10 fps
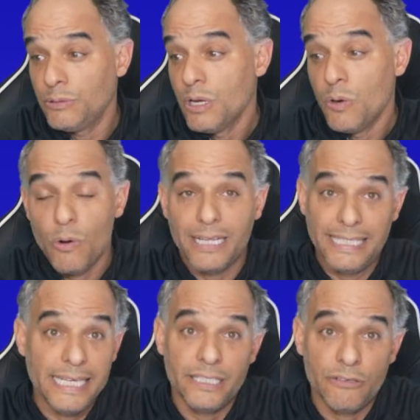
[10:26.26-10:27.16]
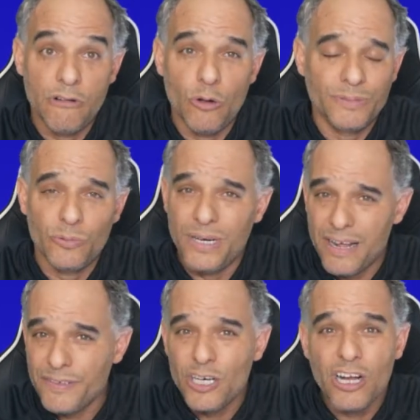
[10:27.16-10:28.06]
were at the end of the ropes. Whenever
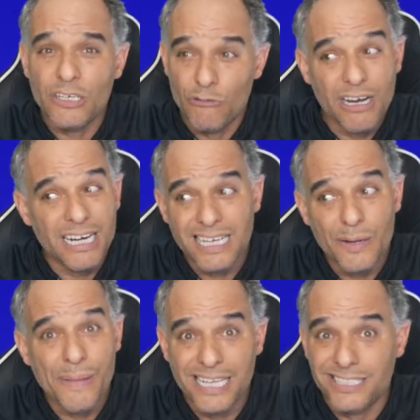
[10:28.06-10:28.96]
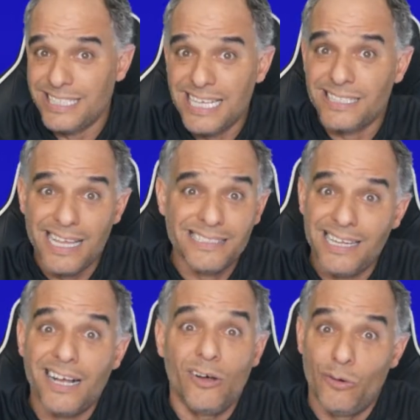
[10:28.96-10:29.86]
you're on the run, I can imagine that's
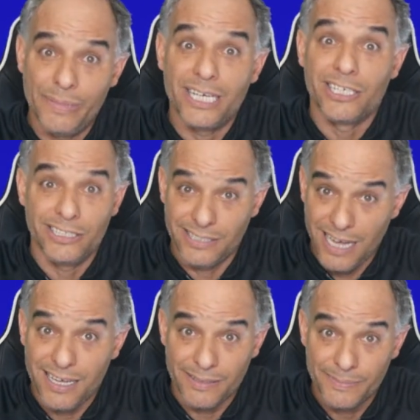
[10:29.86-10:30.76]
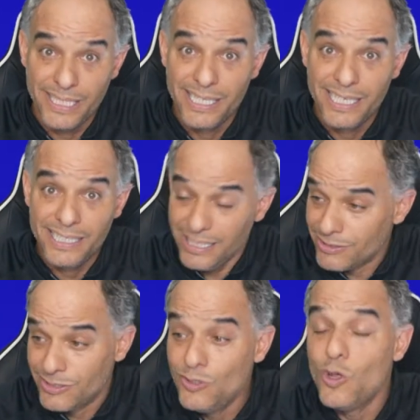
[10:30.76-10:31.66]
not going to be a good time.
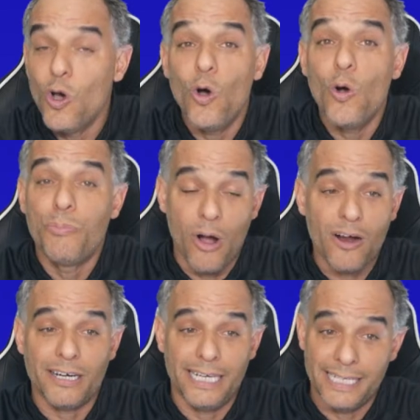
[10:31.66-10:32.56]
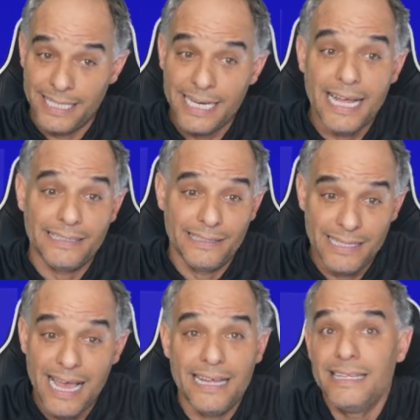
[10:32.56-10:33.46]
There's no partying in
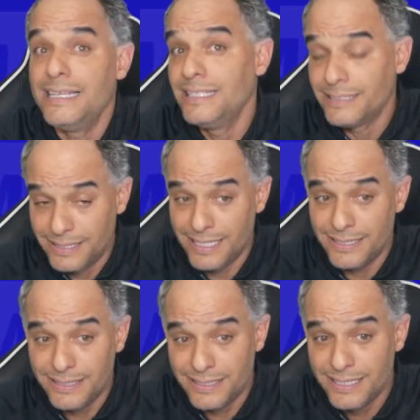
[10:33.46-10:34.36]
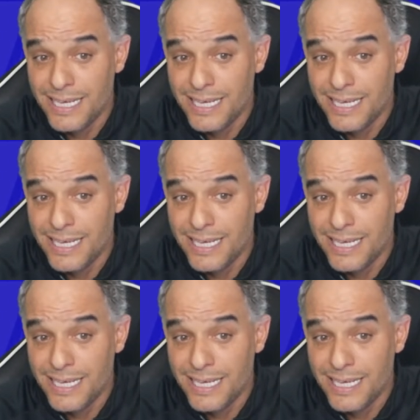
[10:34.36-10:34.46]
that instance,